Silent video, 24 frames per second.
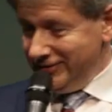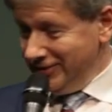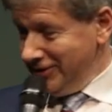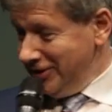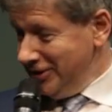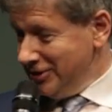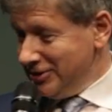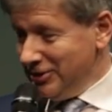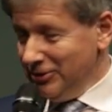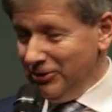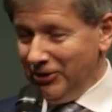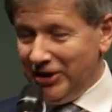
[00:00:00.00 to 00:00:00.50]

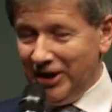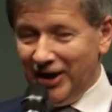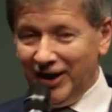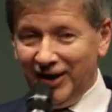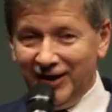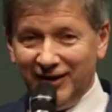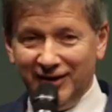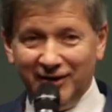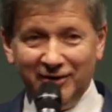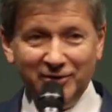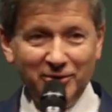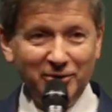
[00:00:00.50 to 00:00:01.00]
is looking
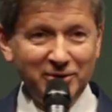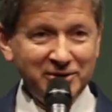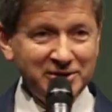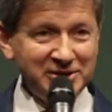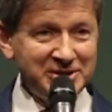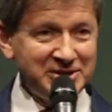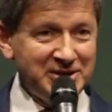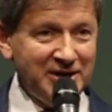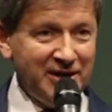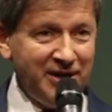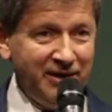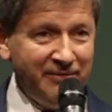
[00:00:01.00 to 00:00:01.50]
at it all the
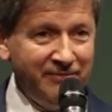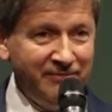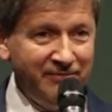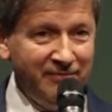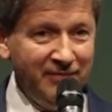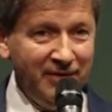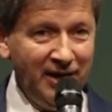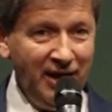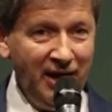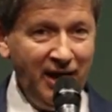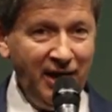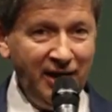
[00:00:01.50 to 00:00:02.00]
time,
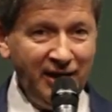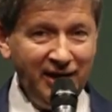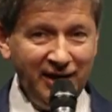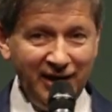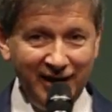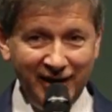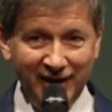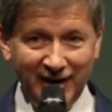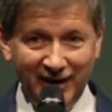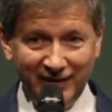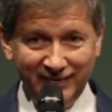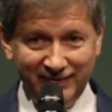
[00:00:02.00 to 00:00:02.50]
and he
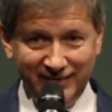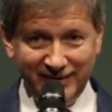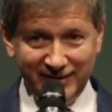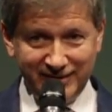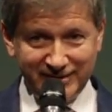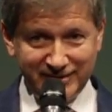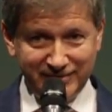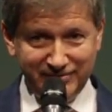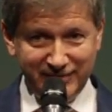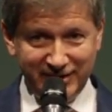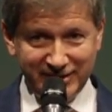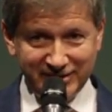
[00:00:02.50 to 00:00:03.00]
got
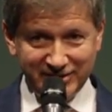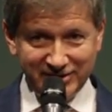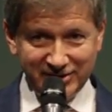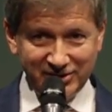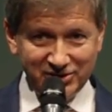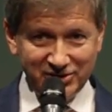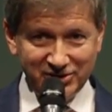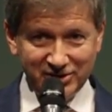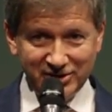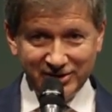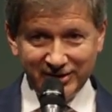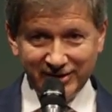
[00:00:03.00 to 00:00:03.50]
this
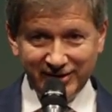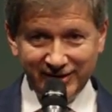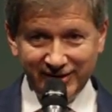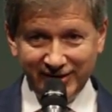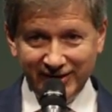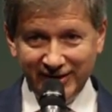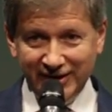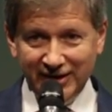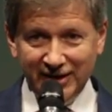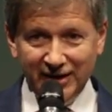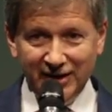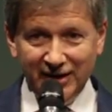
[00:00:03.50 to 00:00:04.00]
message.
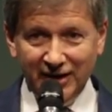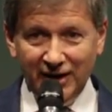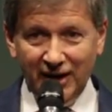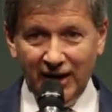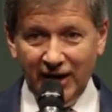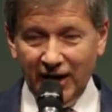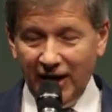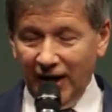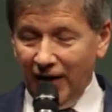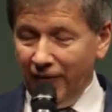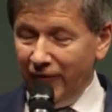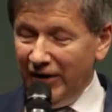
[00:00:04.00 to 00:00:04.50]

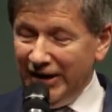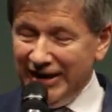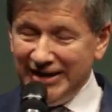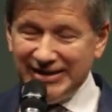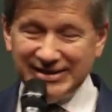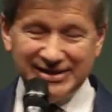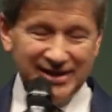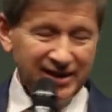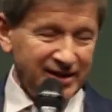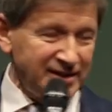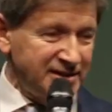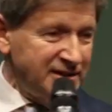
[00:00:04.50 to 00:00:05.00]
When he
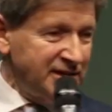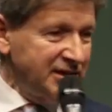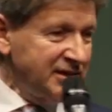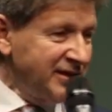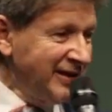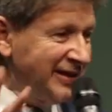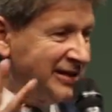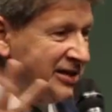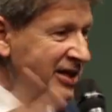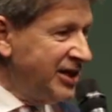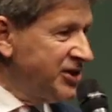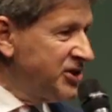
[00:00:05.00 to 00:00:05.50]
does this,
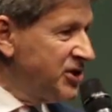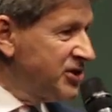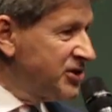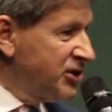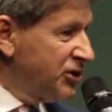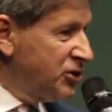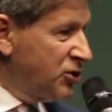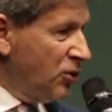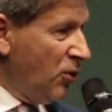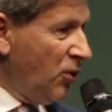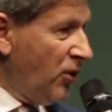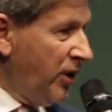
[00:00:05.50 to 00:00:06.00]
he touches a
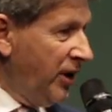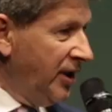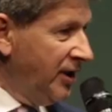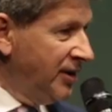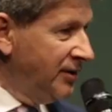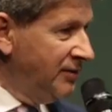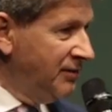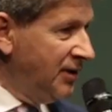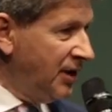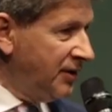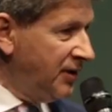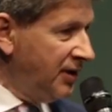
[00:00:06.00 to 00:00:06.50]
toy,
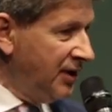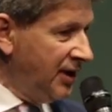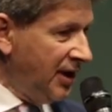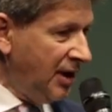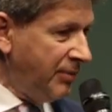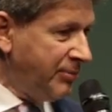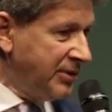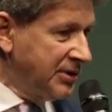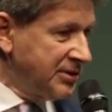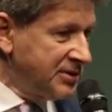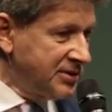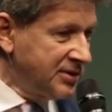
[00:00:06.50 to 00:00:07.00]
nothing
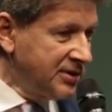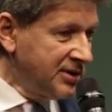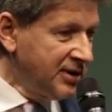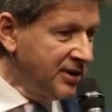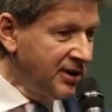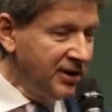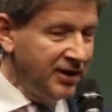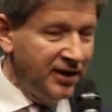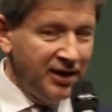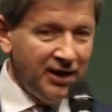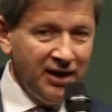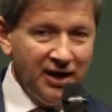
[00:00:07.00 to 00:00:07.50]
happens.
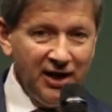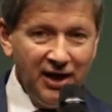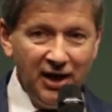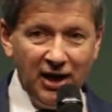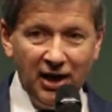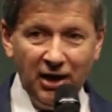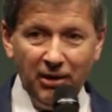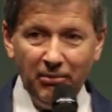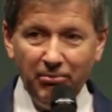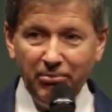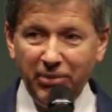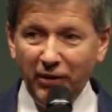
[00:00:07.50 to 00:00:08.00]

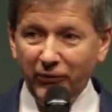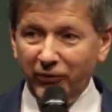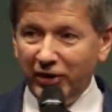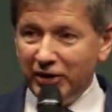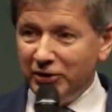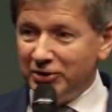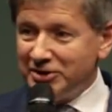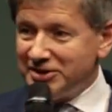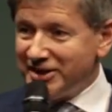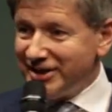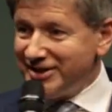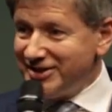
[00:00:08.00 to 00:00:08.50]
But when
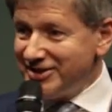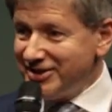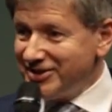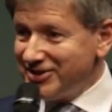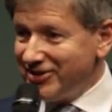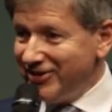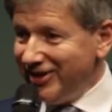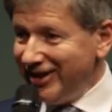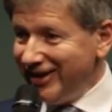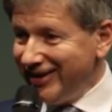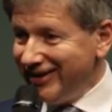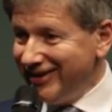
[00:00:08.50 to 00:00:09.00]
you touch the
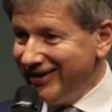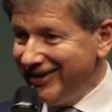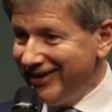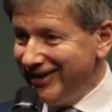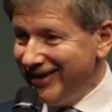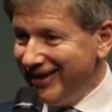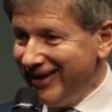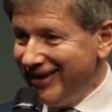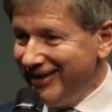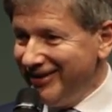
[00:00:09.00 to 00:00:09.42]
screen,